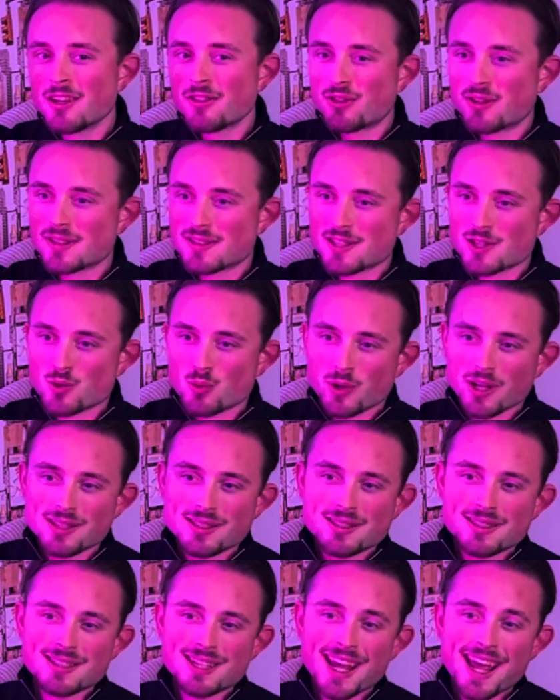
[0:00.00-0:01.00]
this is where
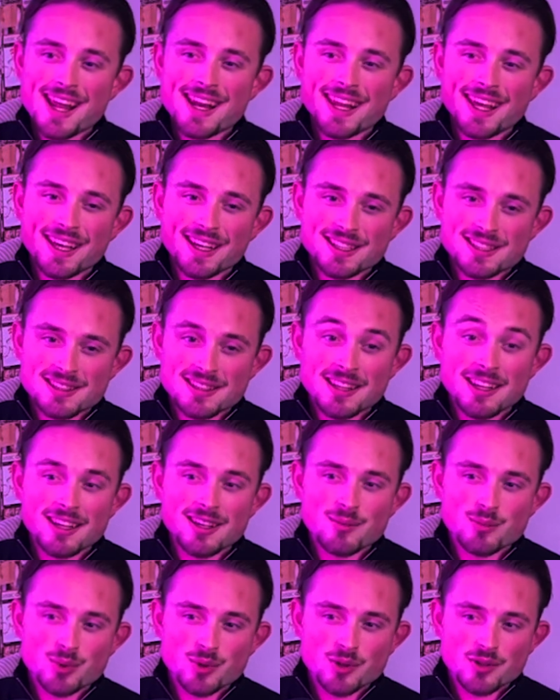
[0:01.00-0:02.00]
10x the
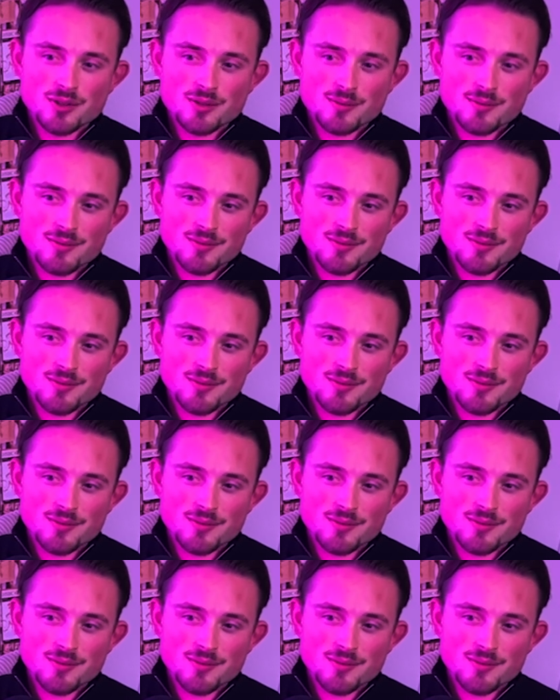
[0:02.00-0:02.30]
input,